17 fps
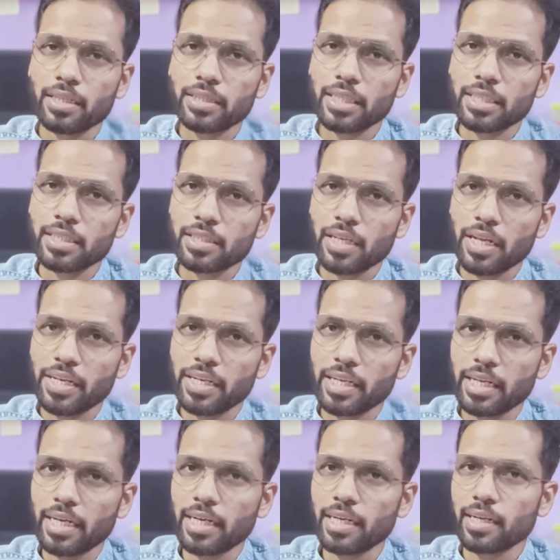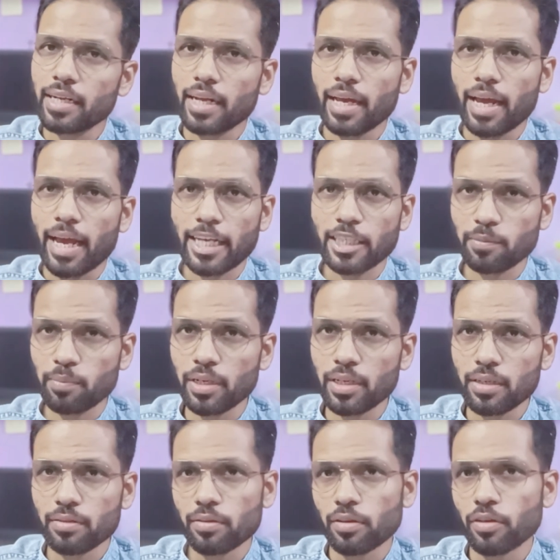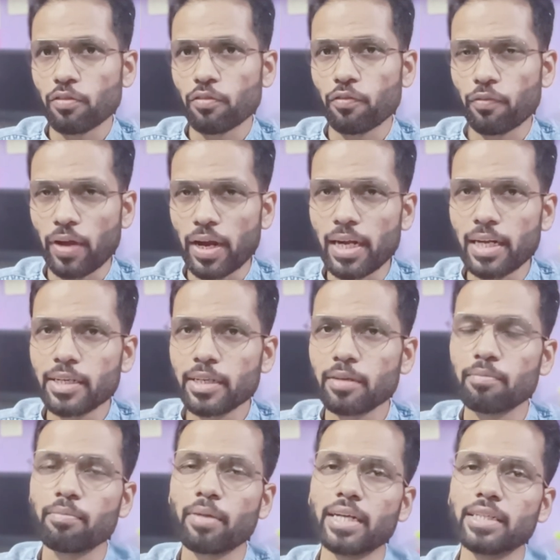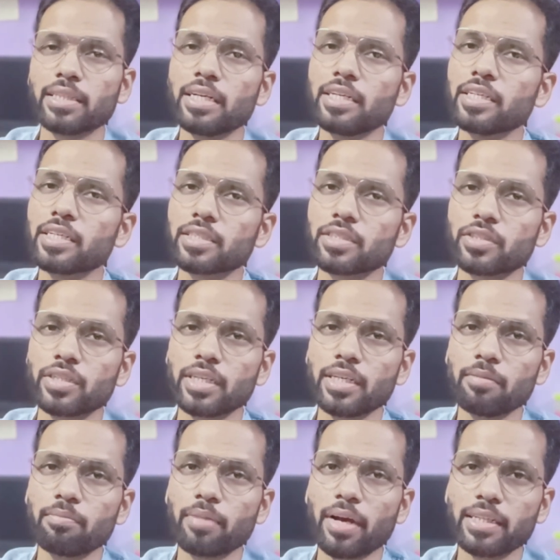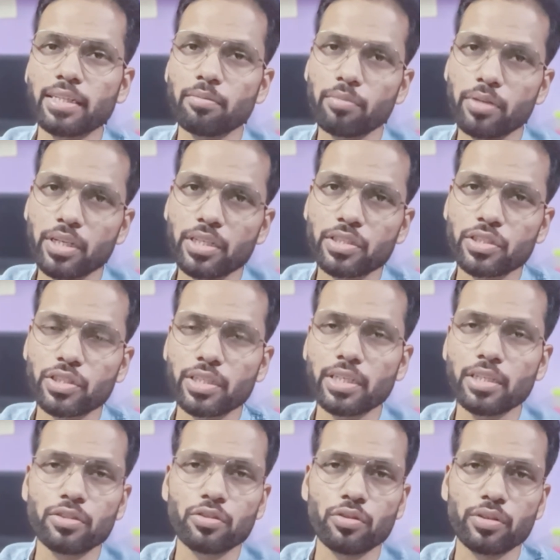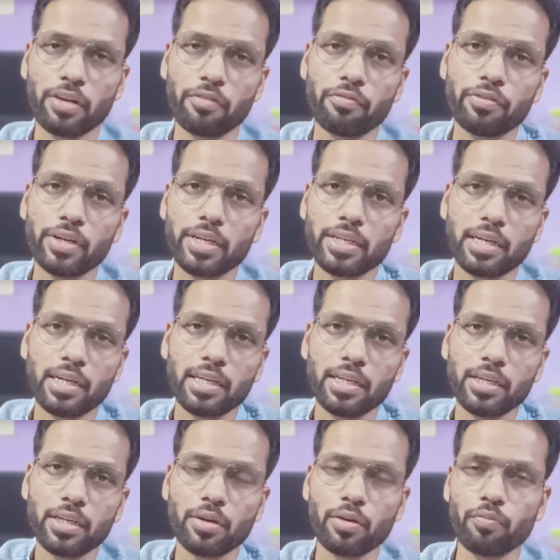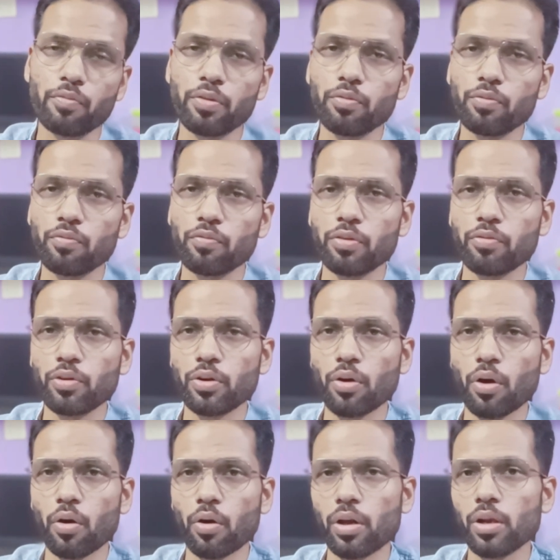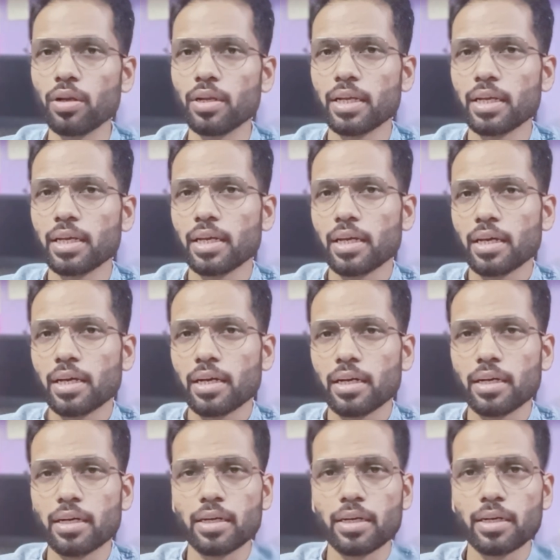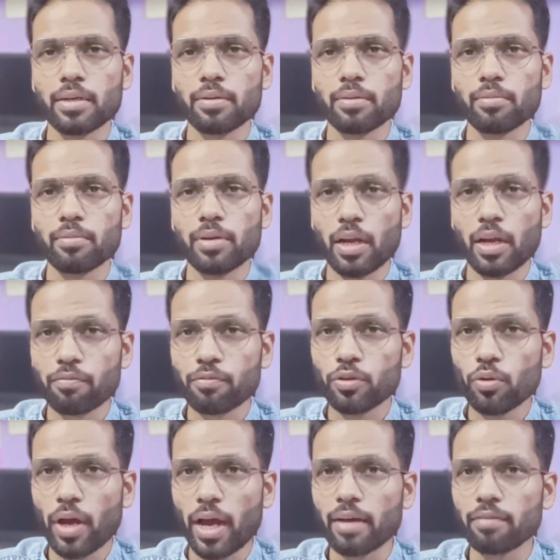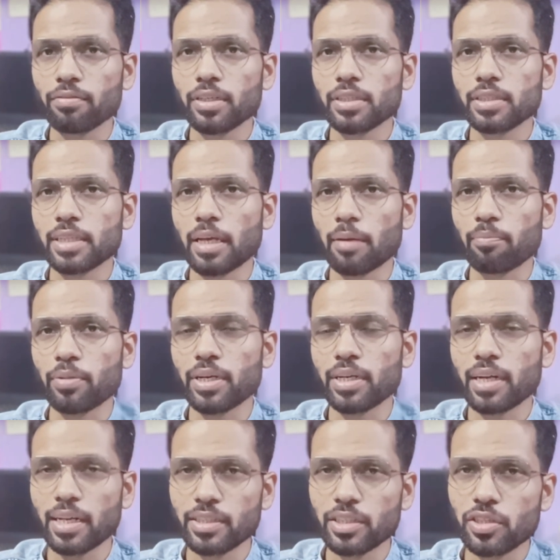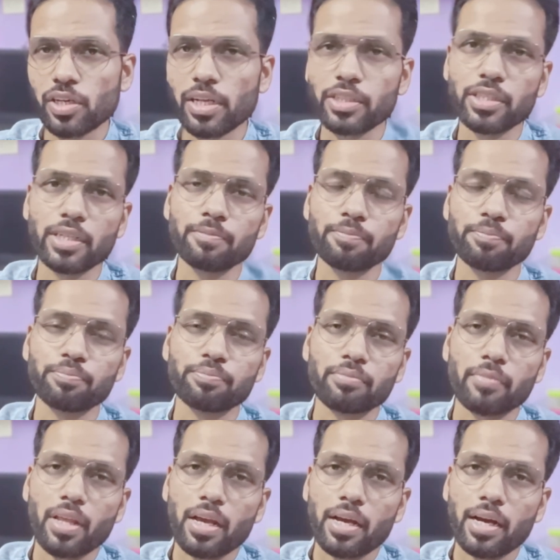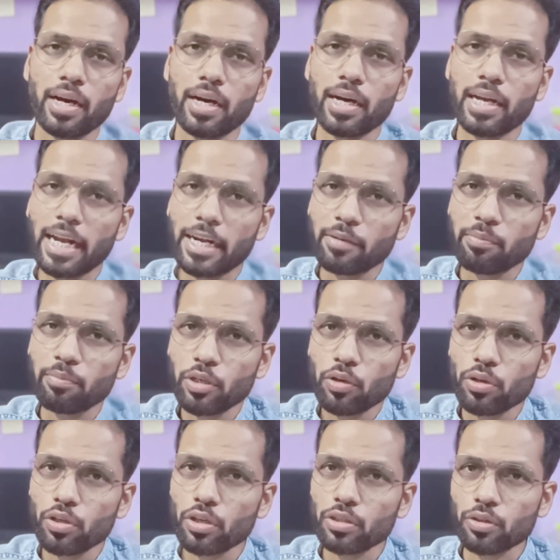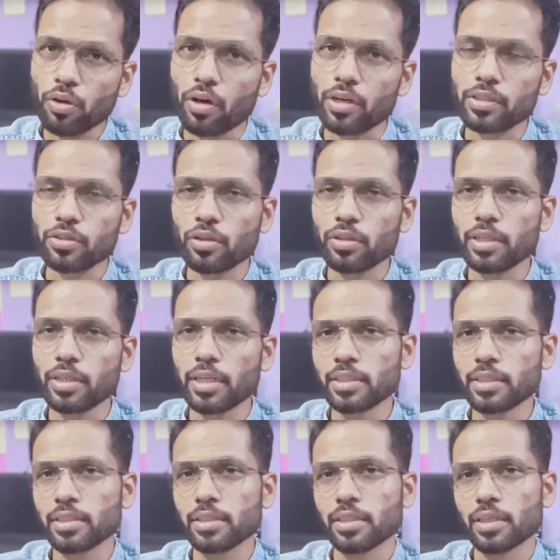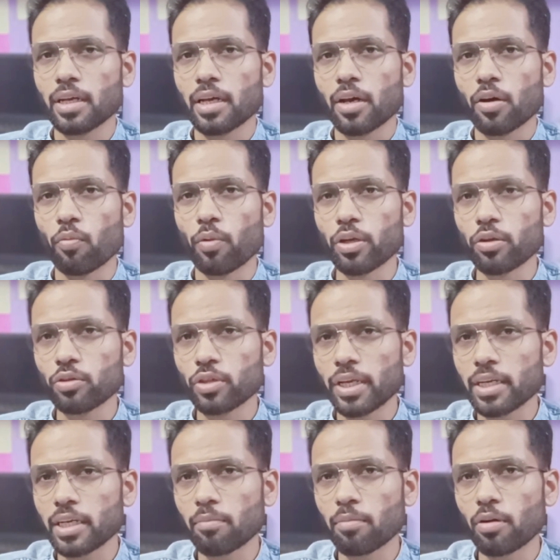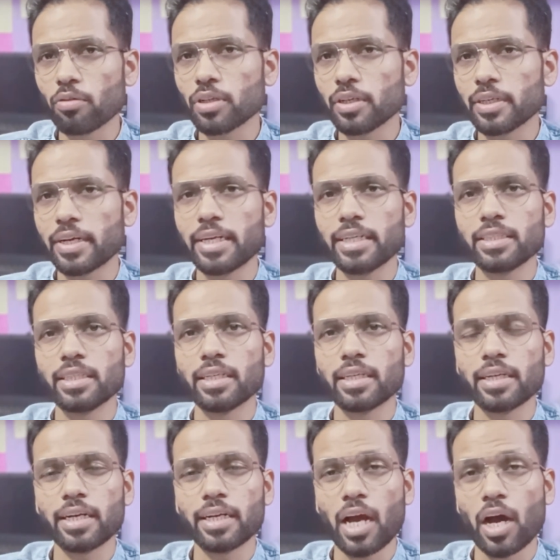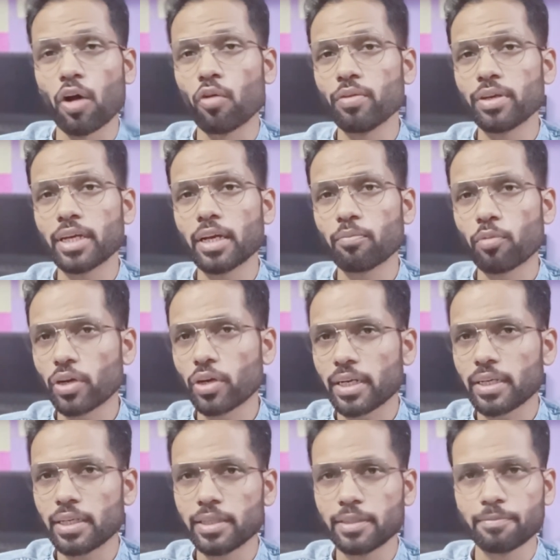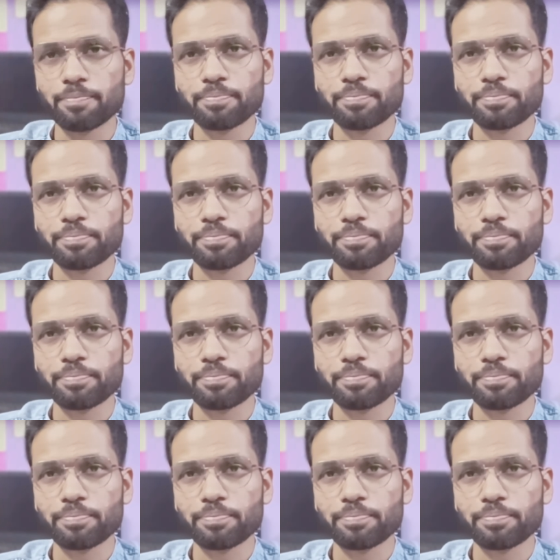this need has been felt by the industry, by the ministry. So definitely we would all love to have this separate legislation. Let me know your thoughts on this. What do you think about the trade secret? How we can protect it?